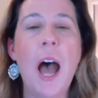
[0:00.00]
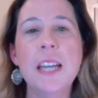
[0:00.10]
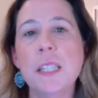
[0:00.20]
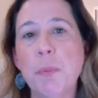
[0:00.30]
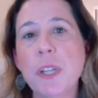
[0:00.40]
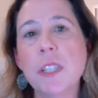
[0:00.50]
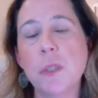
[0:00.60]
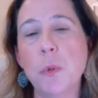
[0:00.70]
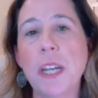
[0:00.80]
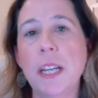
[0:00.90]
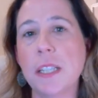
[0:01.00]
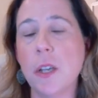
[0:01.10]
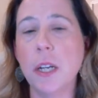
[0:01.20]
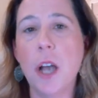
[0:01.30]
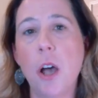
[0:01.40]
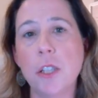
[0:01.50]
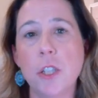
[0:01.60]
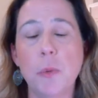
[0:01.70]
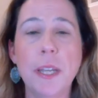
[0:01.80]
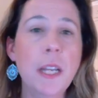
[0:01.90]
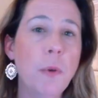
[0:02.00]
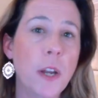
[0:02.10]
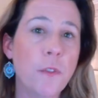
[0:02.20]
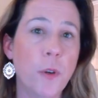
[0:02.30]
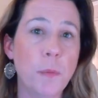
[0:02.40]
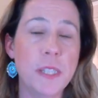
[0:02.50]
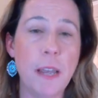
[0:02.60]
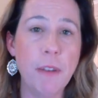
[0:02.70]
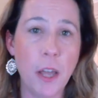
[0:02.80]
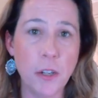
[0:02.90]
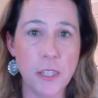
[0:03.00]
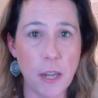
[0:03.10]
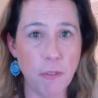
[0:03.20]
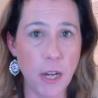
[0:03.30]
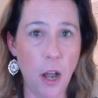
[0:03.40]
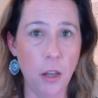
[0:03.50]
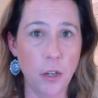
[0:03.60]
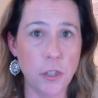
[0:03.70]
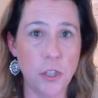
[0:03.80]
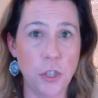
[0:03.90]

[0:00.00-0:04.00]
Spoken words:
iSpring Suite is going to cost you anywhere from $770